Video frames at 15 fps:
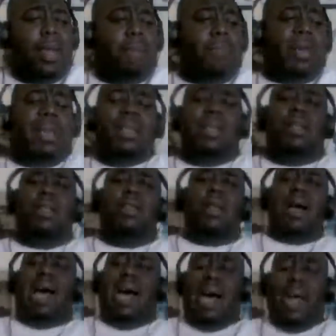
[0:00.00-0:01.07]
But
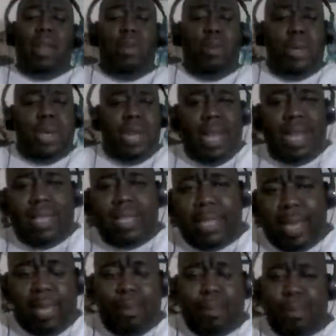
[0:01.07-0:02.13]
Hollywood has
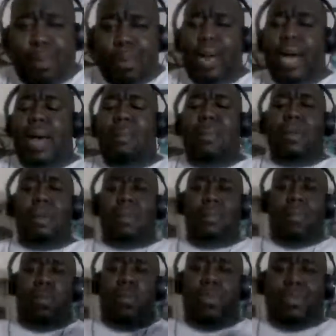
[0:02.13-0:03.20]
a problem
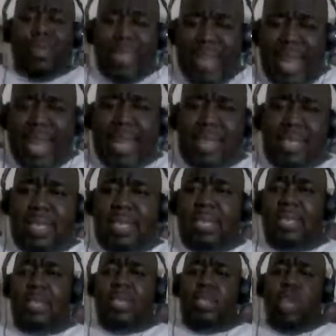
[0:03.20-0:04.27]
with
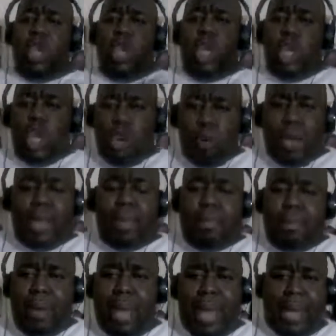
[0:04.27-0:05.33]
casting great
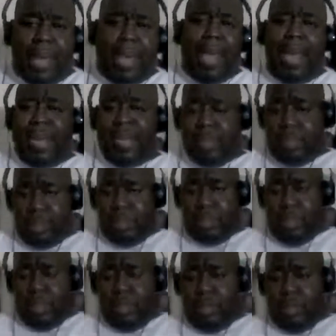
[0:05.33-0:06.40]
Black
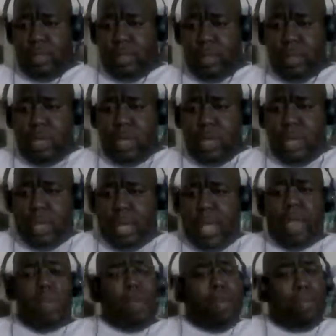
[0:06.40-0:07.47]
actors,
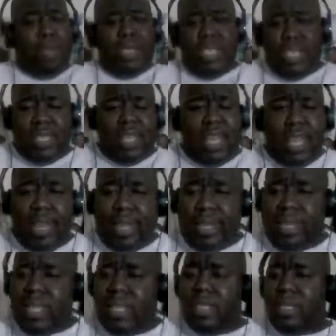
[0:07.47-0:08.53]
and we've been seeing that
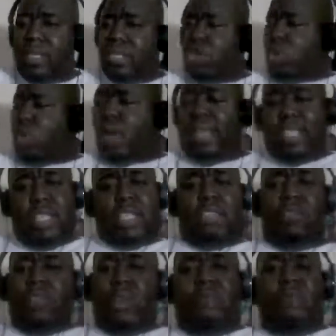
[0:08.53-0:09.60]
this crisis
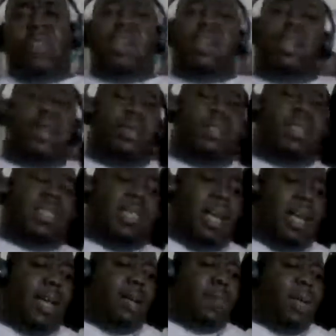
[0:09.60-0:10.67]
for a very long
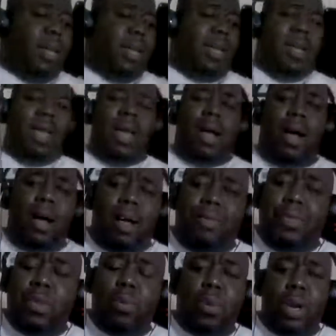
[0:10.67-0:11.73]
time. I
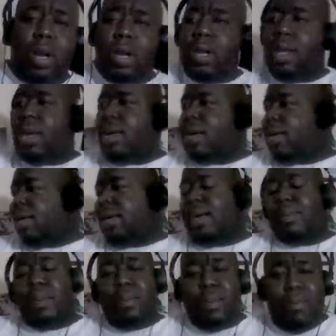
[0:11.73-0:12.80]
often want to call
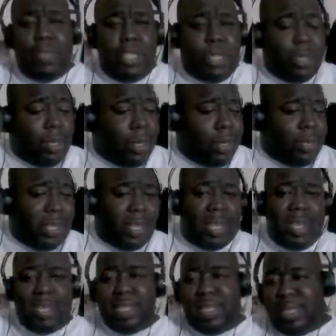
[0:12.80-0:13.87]
up the movie studios and
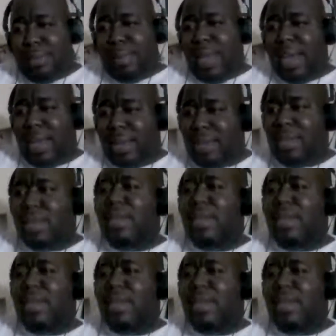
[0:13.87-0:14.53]
cuss them out.